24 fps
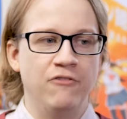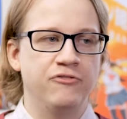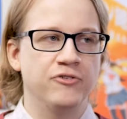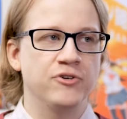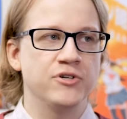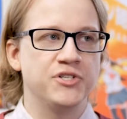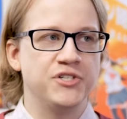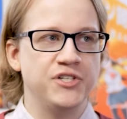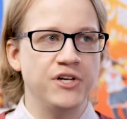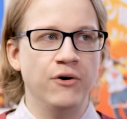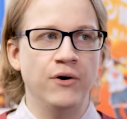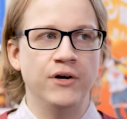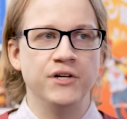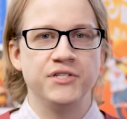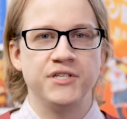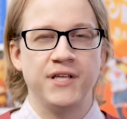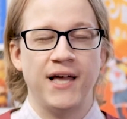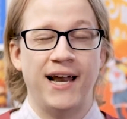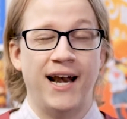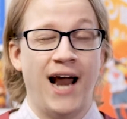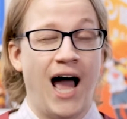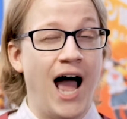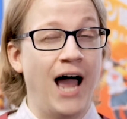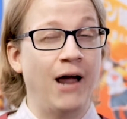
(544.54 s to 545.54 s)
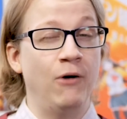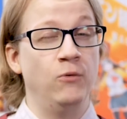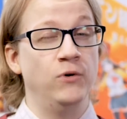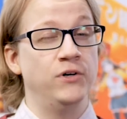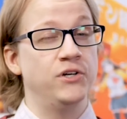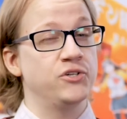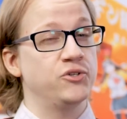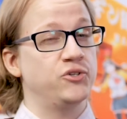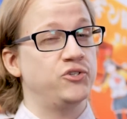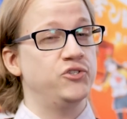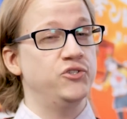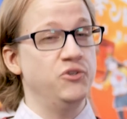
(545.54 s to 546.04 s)
And for a series that I
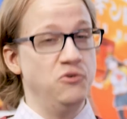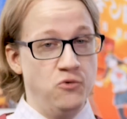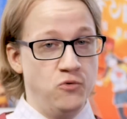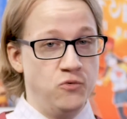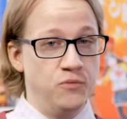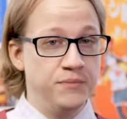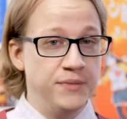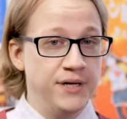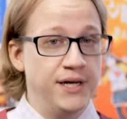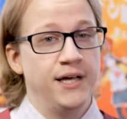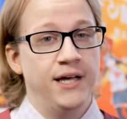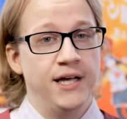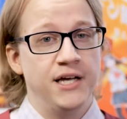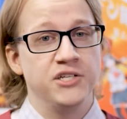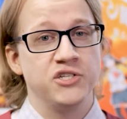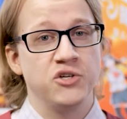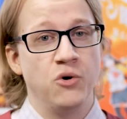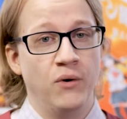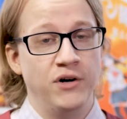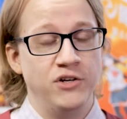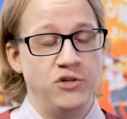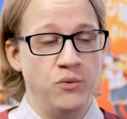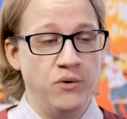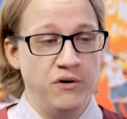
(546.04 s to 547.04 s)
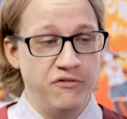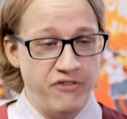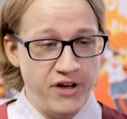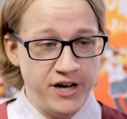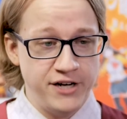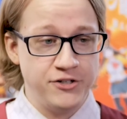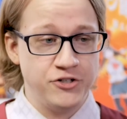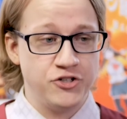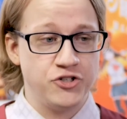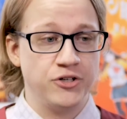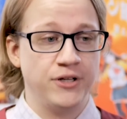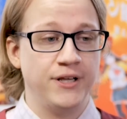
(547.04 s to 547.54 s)
would assume is going to
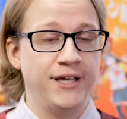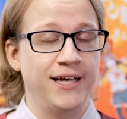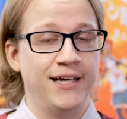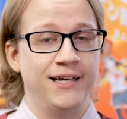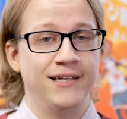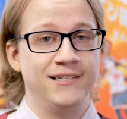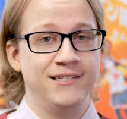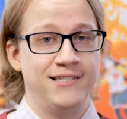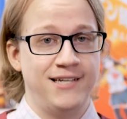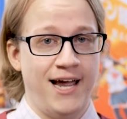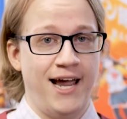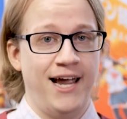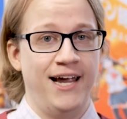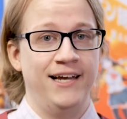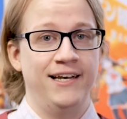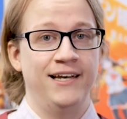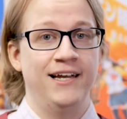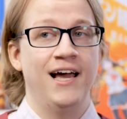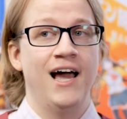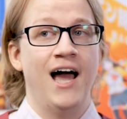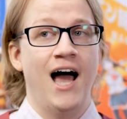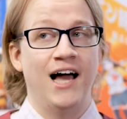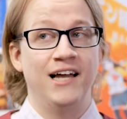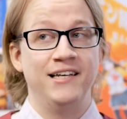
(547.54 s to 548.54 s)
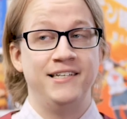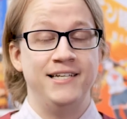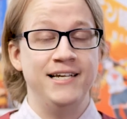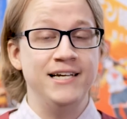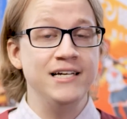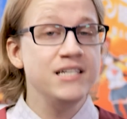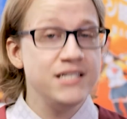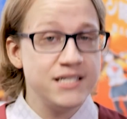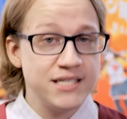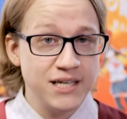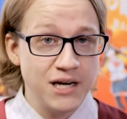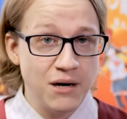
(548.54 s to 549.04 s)
eventually contain a
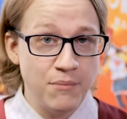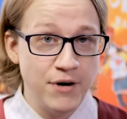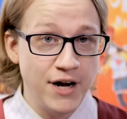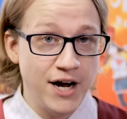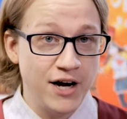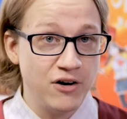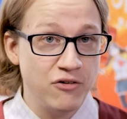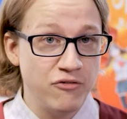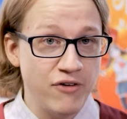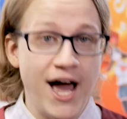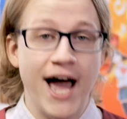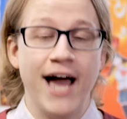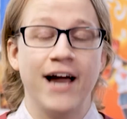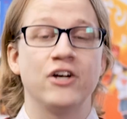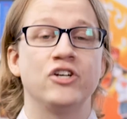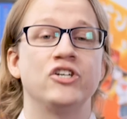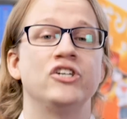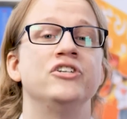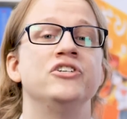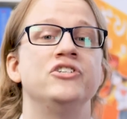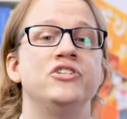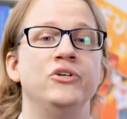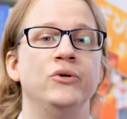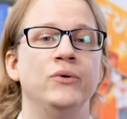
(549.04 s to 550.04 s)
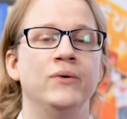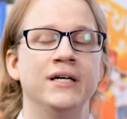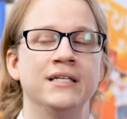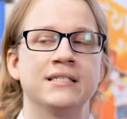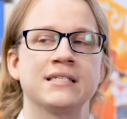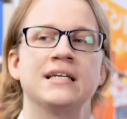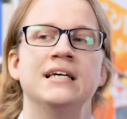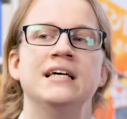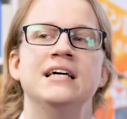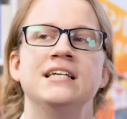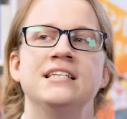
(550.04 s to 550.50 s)
decent amount of action to it,